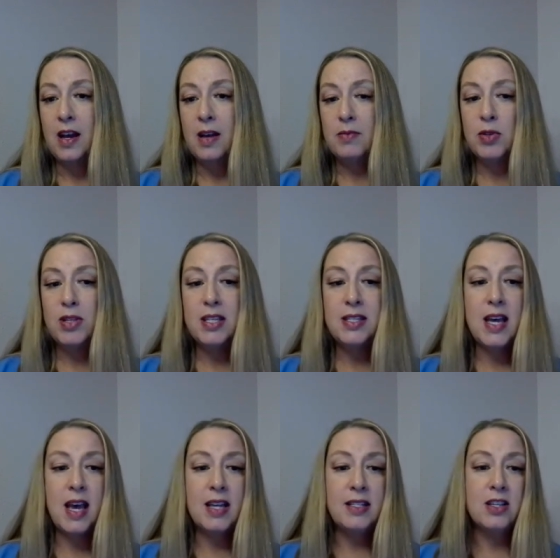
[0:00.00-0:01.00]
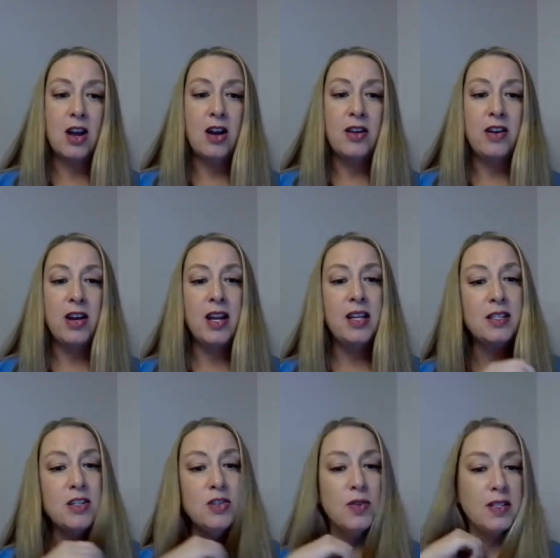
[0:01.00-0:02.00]
Um, Dorothy says, "Are there any
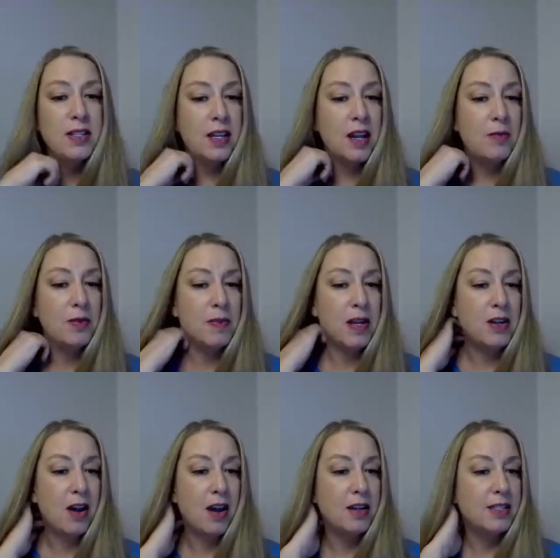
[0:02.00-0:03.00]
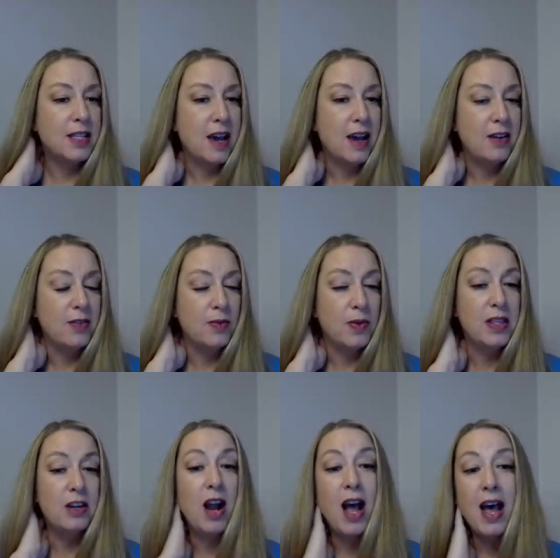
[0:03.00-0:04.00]
essential oils that can help with my dogs that
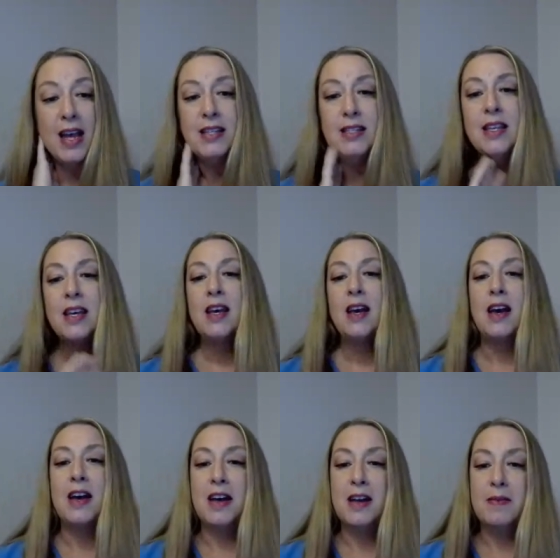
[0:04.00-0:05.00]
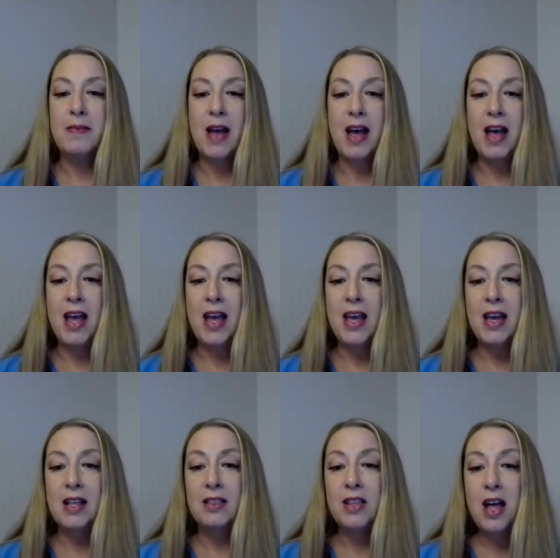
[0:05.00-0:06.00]
with their eyes?" Um,
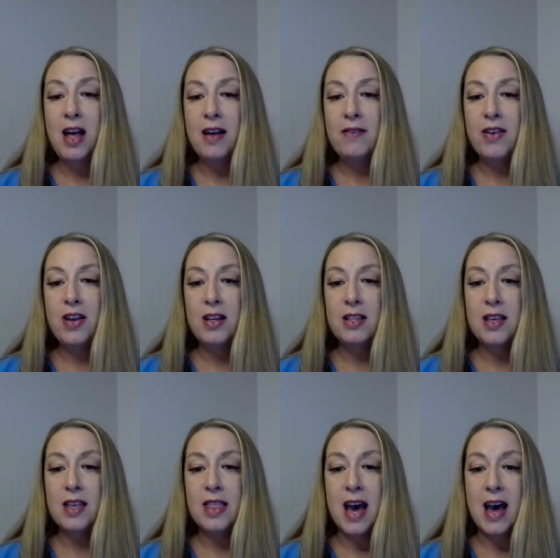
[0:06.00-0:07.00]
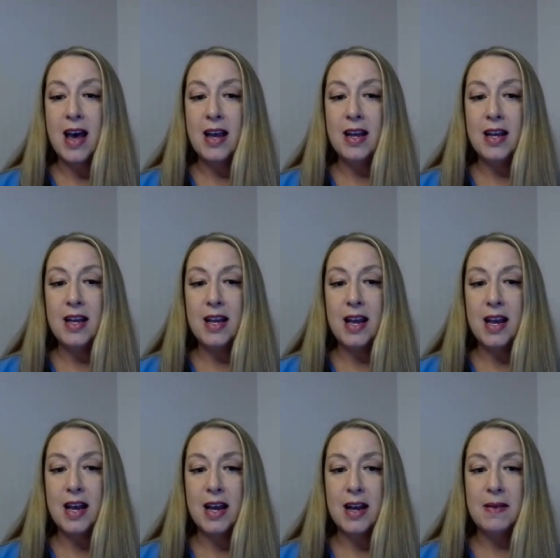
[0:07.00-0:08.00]
I love that
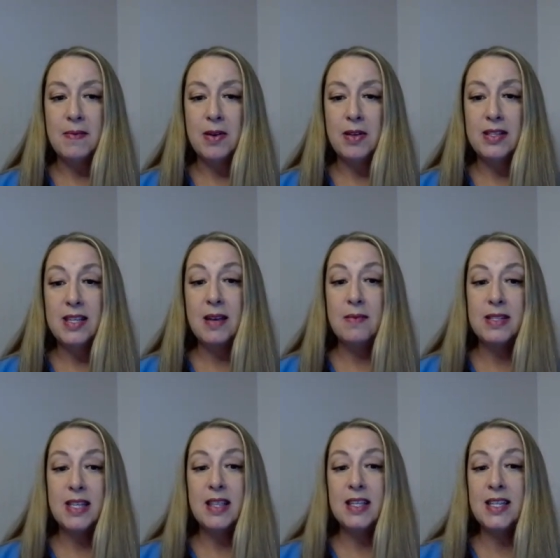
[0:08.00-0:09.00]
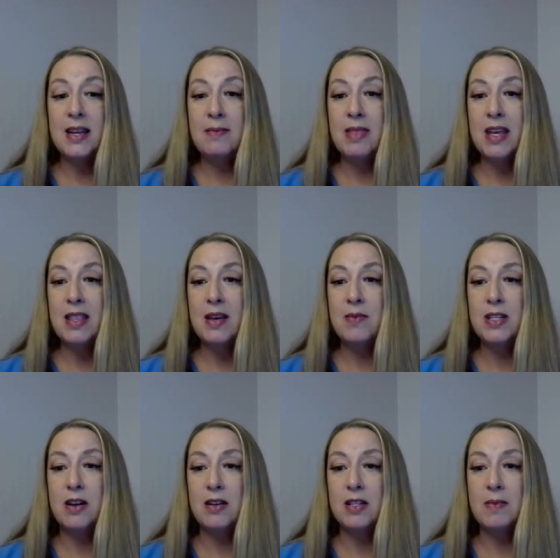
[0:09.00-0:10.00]
um, same the same thing that we
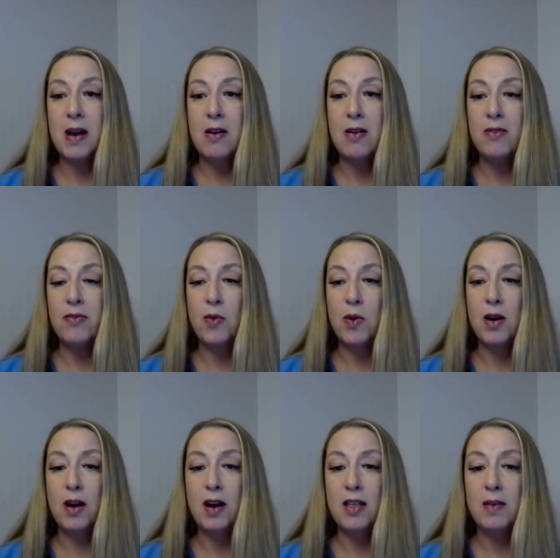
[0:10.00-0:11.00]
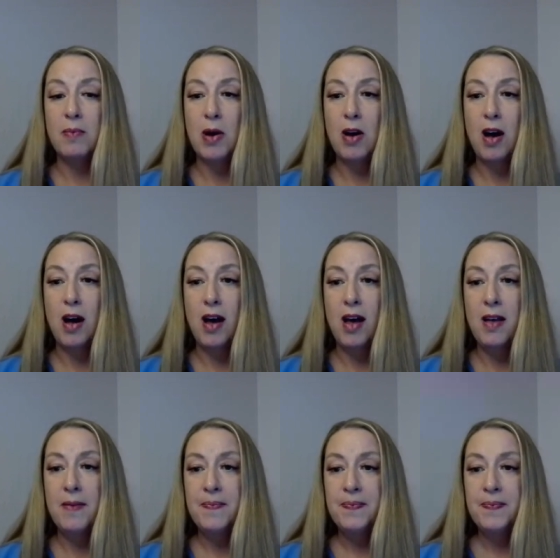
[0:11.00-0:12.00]
talked about for the
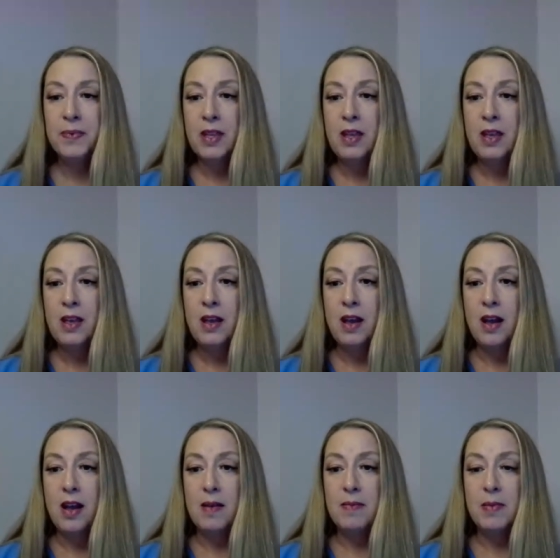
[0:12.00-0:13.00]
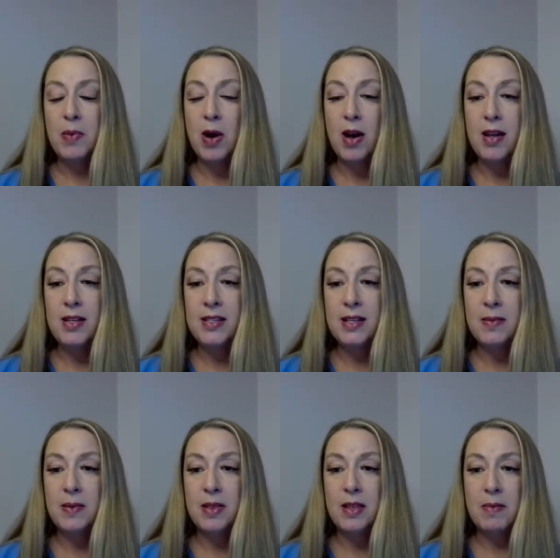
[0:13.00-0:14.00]
paw um, the paws,
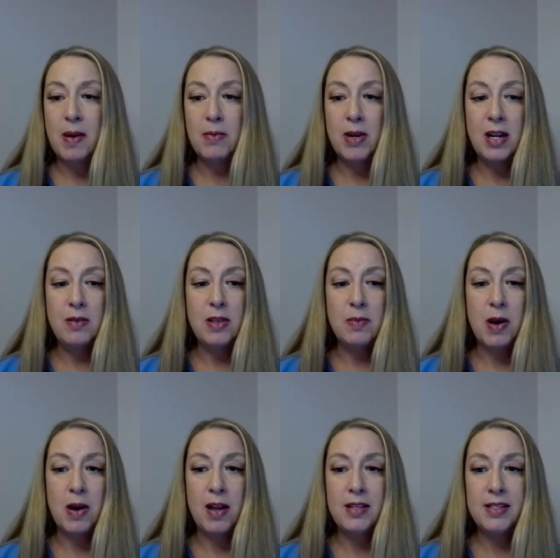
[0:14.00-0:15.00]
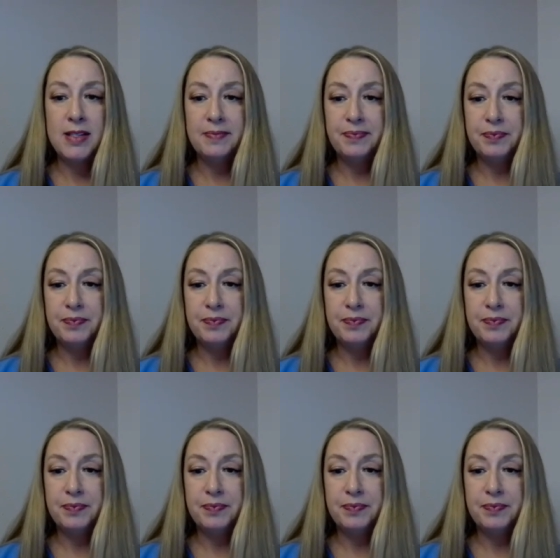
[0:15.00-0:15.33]
the the Pomeranian with the paws.